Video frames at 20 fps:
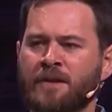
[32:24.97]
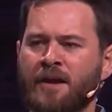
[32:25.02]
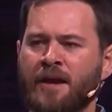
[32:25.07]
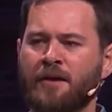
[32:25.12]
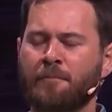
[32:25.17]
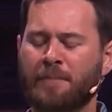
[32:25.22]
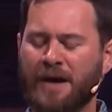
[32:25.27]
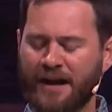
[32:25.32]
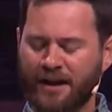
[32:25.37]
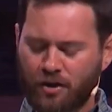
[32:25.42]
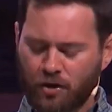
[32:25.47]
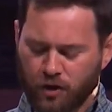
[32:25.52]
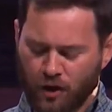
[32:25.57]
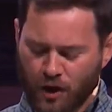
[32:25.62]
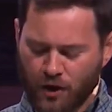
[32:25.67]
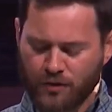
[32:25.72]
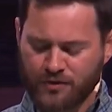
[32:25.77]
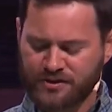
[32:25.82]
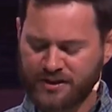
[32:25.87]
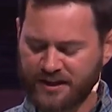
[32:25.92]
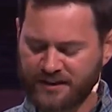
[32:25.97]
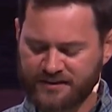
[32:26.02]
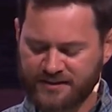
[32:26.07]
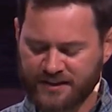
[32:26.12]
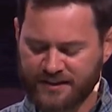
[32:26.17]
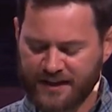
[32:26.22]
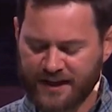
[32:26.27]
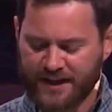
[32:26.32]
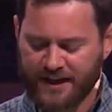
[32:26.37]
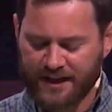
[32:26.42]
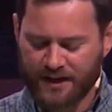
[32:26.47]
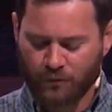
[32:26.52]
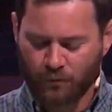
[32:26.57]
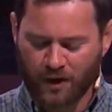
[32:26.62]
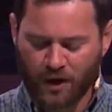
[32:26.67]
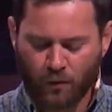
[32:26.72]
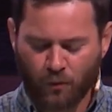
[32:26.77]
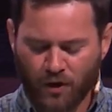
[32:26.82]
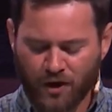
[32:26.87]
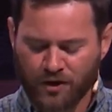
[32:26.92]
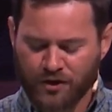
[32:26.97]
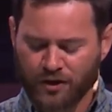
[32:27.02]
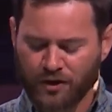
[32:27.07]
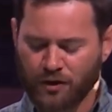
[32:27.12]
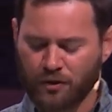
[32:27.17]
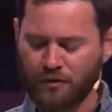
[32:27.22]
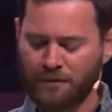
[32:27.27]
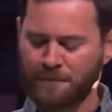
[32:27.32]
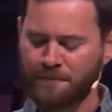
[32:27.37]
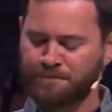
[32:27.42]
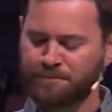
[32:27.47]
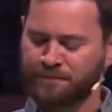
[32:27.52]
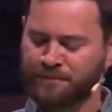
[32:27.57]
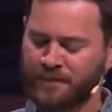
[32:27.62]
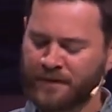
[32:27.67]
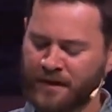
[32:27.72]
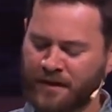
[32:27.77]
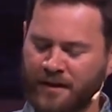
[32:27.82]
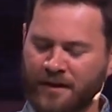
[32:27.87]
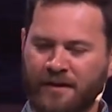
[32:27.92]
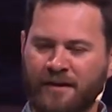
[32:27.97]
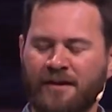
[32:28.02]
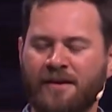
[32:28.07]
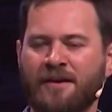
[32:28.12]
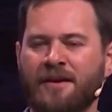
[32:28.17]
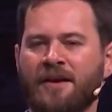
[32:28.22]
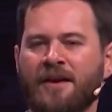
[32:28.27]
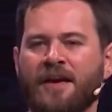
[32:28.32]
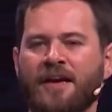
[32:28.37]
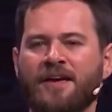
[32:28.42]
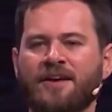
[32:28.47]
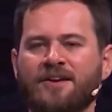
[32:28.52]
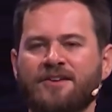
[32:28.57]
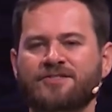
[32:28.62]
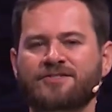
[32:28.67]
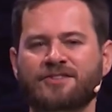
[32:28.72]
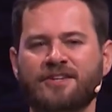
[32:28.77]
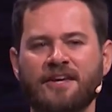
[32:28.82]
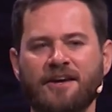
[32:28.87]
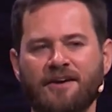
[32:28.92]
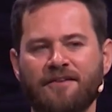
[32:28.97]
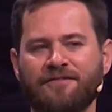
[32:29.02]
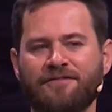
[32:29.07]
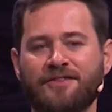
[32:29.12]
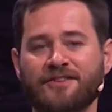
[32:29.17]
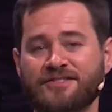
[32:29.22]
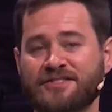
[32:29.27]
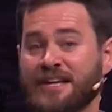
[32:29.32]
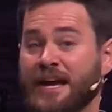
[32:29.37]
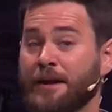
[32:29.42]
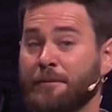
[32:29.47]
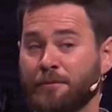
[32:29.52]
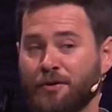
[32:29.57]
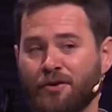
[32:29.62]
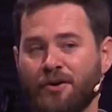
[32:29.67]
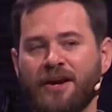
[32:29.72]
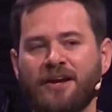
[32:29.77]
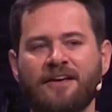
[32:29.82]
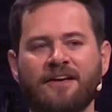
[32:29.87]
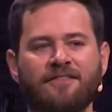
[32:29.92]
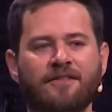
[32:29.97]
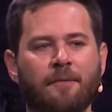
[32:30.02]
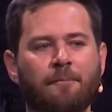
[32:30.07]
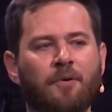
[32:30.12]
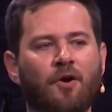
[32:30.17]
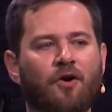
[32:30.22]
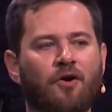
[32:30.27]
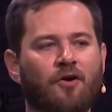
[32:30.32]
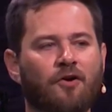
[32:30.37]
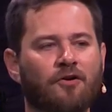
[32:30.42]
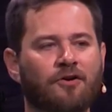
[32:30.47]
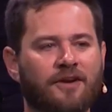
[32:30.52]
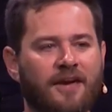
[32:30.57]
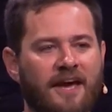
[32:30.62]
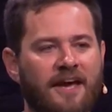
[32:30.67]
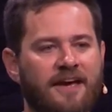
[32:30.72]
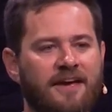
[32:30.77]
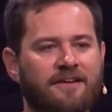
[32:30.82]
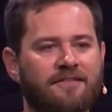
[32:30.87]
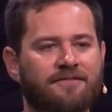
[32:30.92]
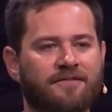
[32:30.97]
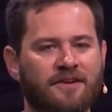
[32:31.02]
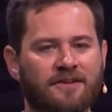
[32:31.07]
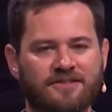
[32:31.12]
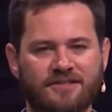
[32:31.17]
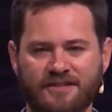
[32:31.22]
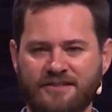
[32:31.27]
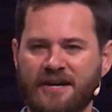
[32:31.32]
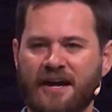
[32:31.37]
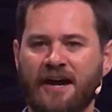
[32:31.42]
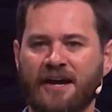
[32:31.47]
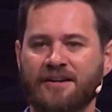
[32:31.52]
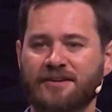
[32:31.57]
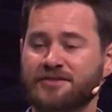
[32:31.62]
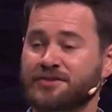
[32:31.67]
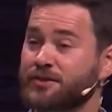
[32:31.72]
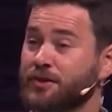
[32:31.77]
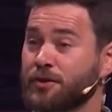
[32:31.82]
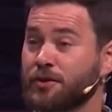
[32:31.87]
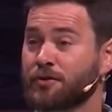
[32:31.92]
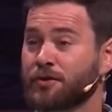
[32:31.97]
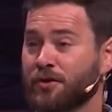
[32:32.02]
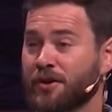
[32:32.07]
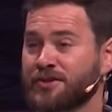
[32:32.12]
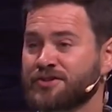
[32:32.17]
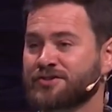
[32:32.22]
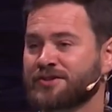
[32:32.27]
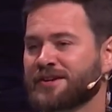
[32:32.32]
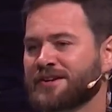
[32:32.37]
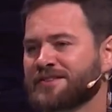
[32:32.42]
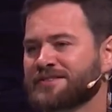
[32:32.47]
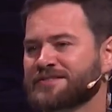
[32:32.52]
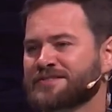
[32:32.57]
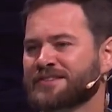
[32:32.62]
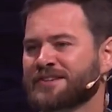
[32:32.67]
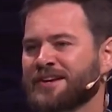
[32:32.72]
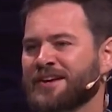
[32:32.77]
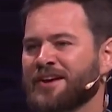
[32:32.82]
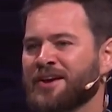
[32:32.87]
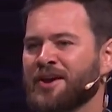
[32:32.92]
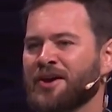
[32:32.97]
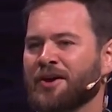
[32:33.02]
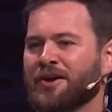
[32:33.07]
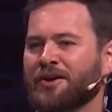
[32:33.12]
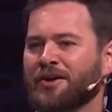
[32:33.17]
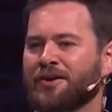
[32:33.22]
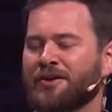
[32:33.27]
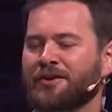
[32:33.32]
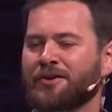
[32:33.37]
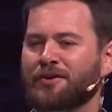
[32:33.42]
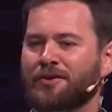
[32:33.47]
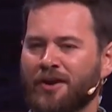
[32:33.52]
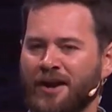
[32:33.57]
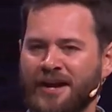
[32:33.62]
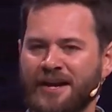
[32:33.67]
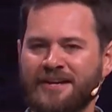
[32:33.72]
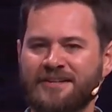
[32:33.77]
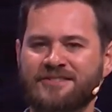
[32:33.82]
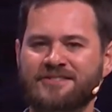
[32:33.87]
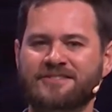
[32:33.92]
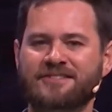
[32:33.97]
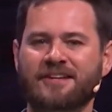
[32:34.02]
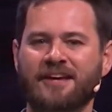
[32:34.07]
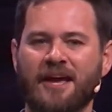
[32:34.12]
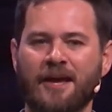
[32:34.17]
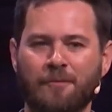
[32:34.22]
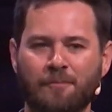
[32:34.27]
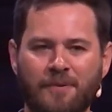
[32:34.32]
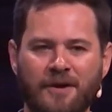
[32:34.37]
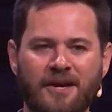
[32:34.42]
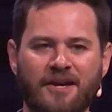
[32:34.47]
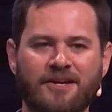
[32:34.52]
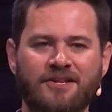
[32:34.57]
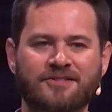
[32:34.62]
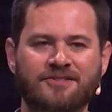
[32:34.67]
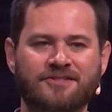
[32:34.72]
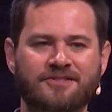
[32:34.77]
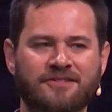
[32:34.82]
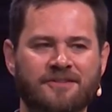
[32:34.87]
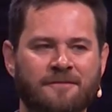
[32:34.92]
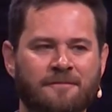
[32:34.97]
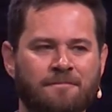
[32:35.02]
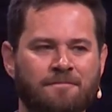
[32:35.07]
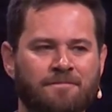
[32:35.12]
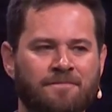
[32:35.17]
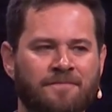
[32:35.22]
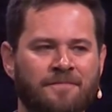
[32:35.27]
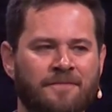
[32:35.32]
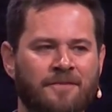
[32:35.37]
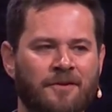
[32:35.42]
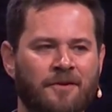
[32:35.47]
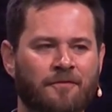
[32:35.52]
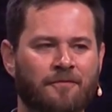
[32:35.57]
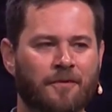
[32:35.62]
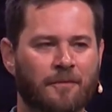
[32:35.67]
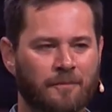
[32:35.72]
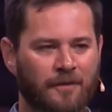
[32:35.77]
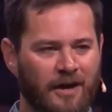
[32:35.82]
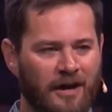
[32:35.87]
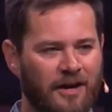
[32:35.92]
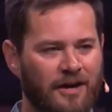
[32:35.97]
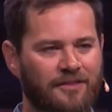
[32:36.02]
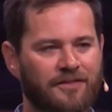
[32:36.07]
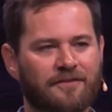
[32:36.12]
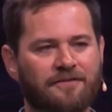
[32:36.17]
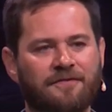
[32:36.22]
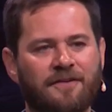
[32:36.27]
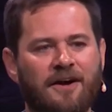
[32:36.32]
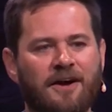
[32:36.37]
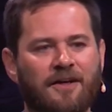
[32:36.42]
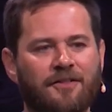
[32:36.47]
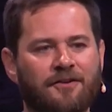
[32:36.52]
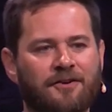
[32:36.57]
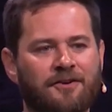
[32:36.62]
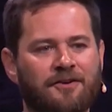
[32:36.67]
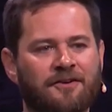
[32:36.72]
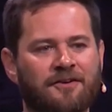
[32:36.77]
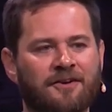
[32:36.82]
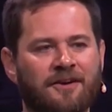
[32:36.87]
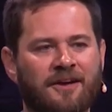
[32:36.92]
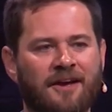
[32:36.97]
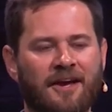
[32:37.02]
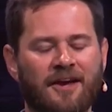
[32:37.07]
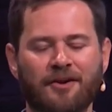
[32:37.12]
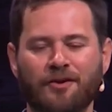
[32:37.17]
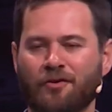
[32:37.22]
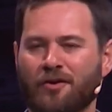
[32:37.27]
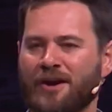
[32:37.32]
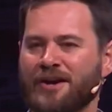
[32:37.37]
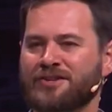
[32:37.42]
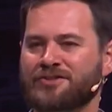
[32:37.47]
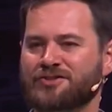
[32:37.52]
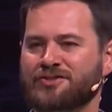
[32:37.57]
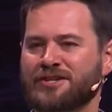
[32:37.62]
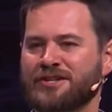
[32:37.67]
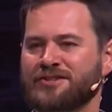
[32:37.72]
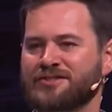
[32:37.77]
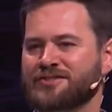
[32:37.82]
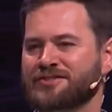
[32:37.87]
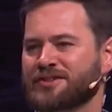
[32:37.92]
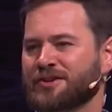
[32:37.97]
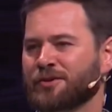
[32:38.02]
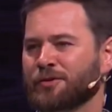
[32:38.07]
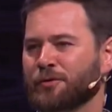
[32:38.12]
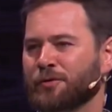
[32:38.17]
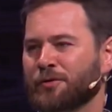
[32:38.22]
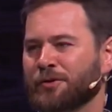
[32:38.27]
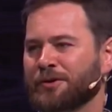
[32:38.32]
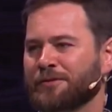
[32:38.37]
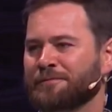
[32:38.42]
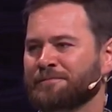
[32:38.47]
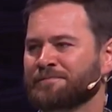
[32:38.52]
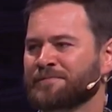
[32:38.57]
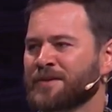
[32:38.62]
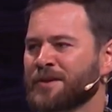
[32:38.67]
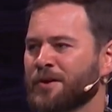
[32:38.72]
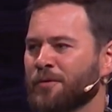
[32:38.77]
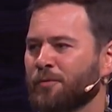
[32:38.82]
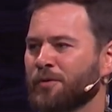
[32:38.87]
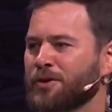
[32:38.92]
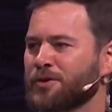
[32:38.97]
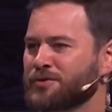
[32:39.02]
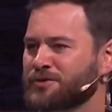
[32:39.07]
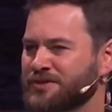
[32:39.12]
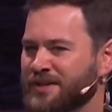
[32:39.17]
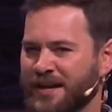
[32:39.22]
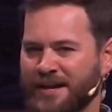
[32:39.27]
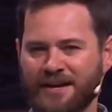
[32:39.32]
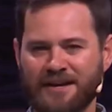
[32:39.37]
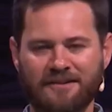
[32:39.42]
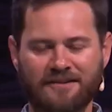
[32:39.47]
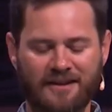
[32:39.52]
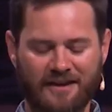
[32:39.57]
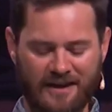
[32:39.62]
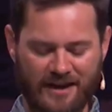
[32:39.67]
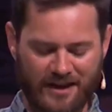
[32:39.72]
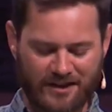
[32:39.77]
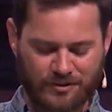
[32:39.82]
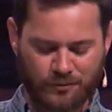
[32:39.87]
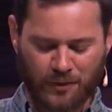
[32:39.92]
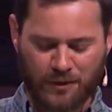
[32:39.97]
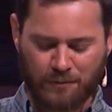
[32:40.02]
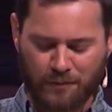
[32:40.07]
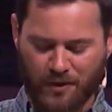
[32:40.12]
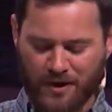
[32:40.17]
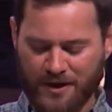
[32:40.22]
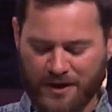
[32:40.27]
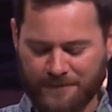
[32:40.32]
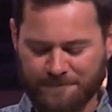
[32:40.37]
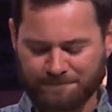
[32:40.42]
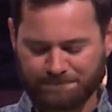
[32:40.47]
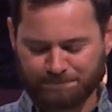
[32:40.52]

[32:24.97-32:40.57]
And by closing today, what I want to do is give the same greeting that Paul gave to Titus, to you Christians. Grace and peace from God the Father and Christ Jesus our Lord. Will you stand as we pray?